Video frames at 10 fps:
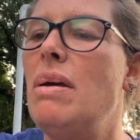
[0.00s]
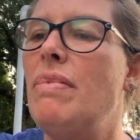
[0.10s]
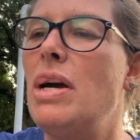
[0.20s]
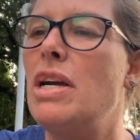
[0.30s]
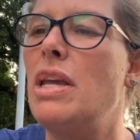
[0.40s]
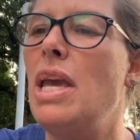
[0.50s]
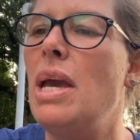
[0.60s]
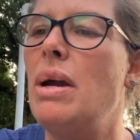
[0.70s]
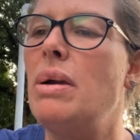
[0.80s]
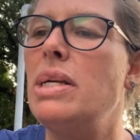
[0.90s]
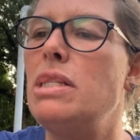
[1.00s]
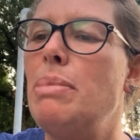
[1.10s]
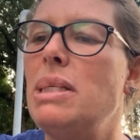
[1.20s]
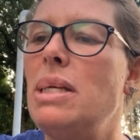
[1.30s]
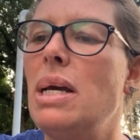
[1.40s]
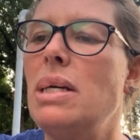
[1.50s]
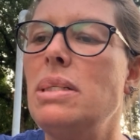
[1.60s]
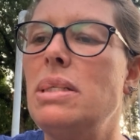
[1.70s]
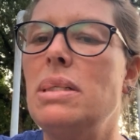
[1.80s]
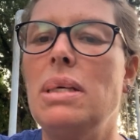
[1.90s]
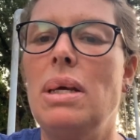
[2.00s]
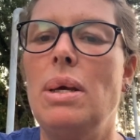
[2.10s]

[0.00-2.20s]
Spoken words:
"Va quiere especias?"